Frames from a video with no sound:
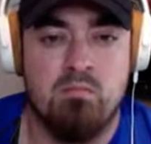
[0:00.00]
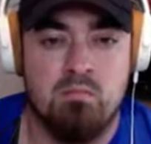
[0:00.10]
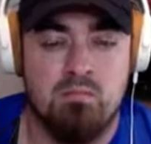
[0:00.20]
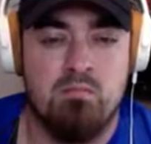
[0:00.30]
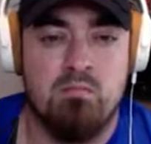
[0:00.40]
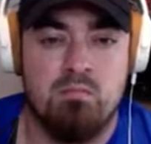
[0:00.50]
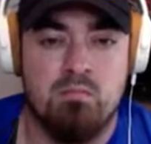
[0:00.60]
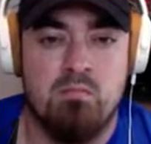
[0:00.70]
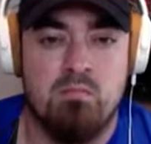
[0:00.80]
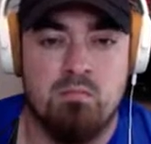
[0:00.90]

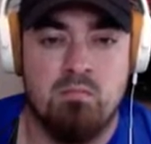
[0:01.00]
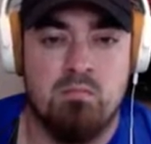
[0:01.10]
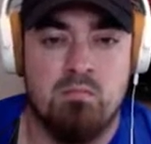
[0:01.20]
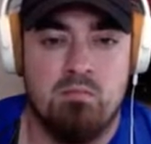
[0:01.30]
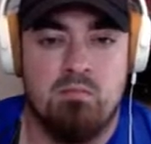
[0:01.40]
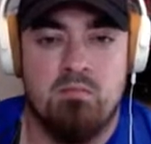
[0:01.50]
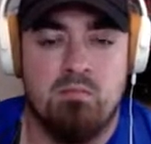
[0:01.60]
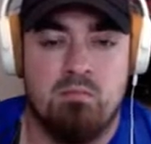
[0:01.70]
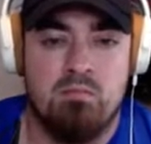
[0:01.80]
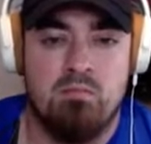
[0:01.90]

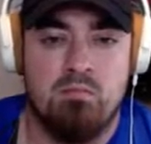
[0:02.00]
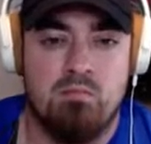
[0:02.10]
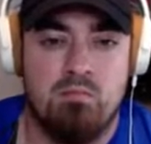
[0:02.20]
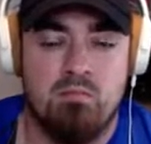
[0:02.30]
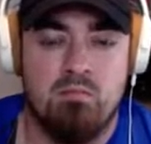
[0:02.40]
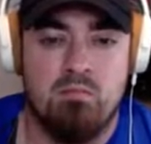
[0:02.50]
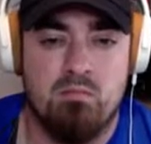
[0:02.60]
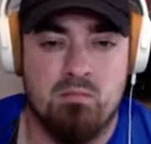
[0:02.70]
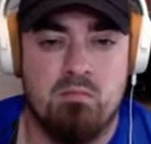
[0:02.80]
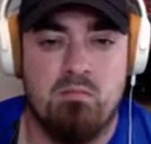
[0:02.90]

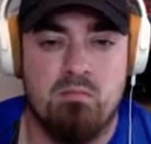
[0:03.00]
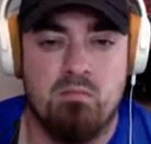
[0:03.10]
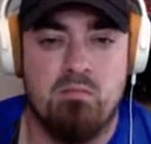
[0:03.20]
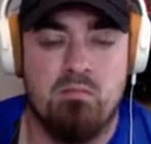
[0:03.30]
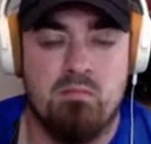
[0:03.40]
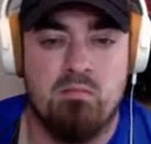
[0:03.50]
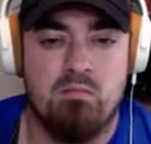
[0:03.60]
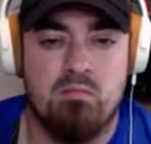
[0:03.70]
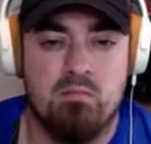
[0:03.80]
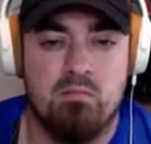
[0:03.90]

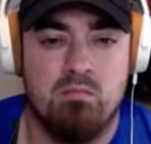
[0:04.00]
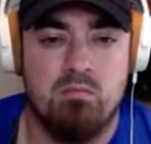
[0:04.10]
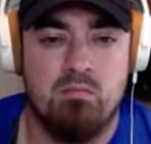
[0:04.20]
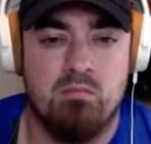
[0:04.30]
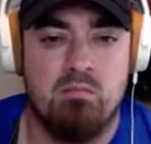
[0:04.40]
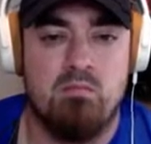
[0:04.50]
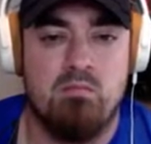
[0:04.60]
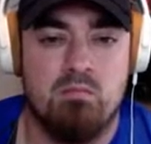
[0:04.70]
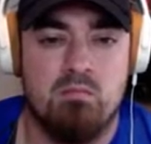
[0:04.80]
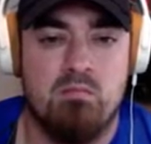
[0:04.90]

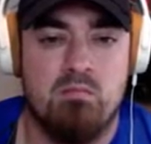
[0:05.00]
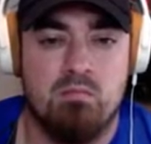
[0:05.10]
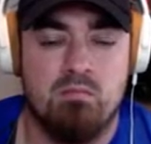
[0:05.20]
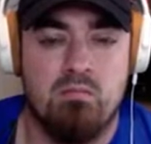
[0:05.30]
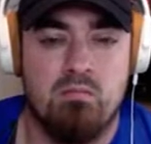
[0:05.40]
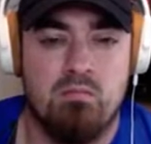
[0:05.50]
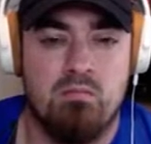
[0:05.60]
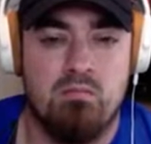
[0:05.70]
The person shown says nothing.